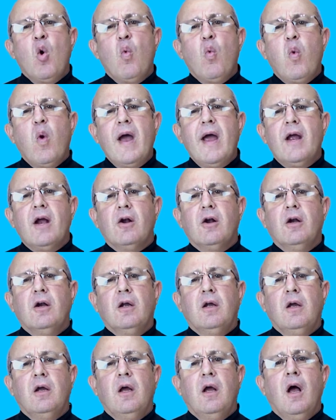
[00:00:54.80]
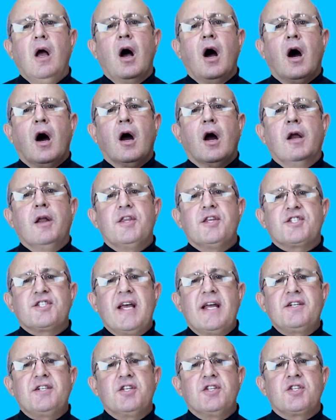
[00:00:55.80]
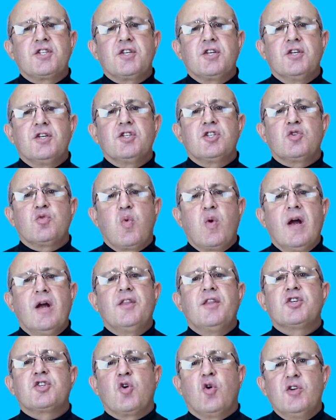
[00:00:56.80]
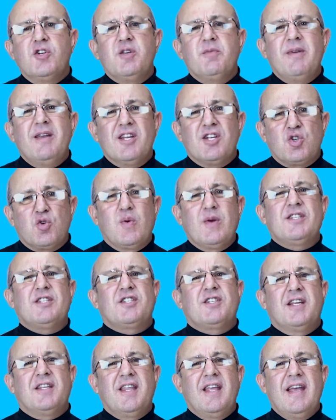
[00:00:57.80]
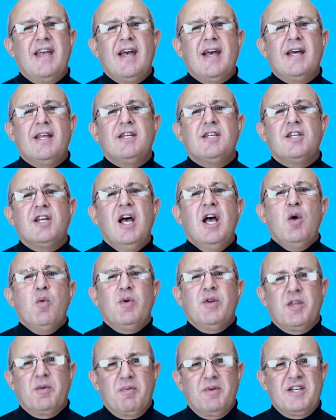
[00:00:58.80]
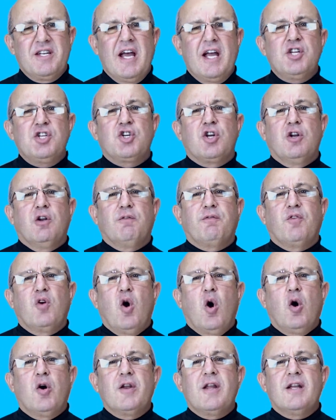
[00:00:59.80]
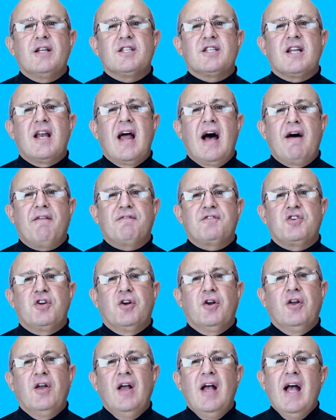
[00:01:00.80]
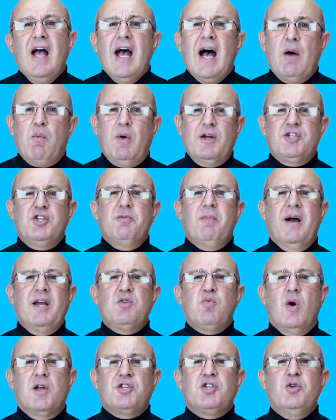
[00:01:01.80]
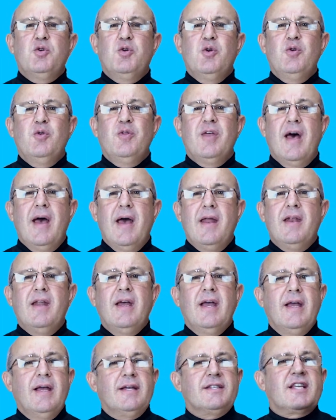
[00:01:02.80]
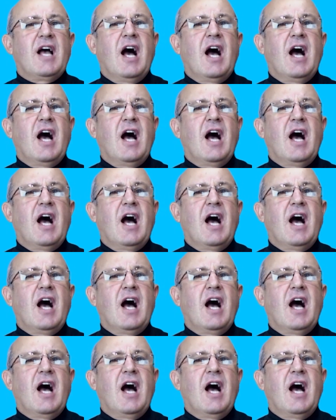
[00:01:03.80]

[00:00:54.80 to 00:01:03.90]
where are the sentences where there's going to be a twist at the end with the potential for audience laughter. And what you might want to do then is